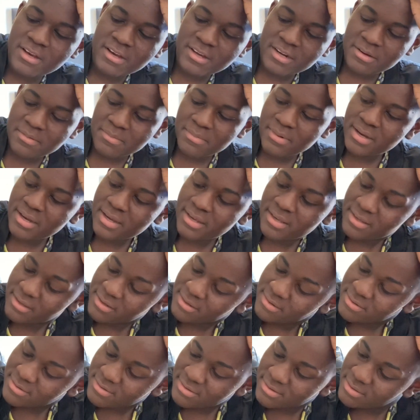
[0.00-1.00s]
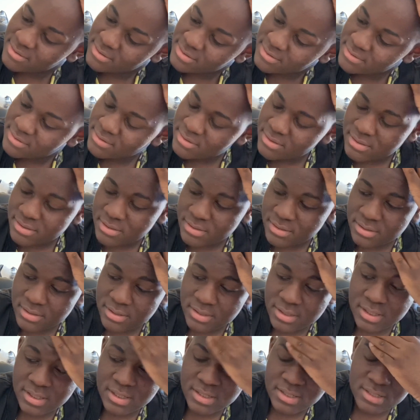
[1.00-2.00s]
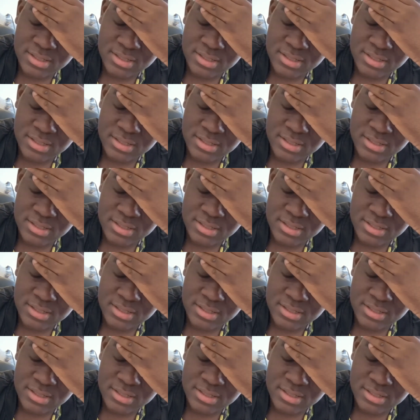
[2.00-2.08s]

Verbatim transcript: What am I? Ugh.